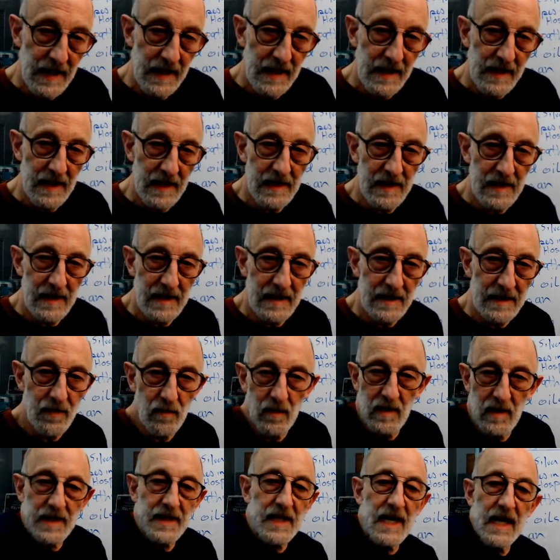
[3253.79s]
and you
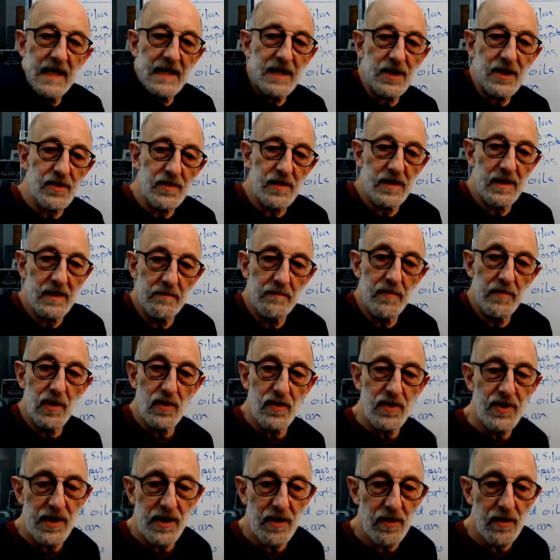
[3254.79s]
want that extra boost
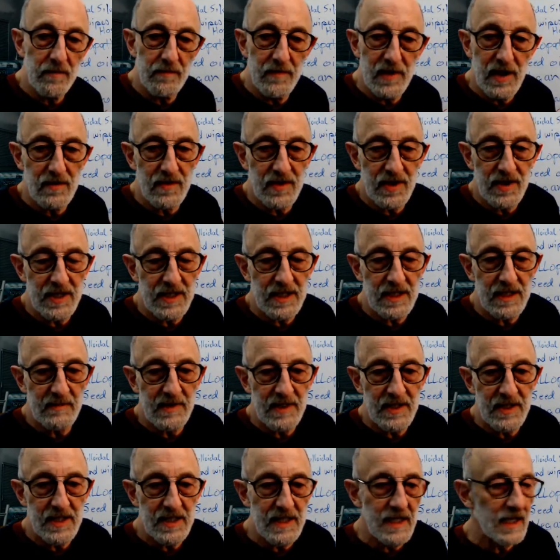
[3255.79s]
to your immune system and stuff,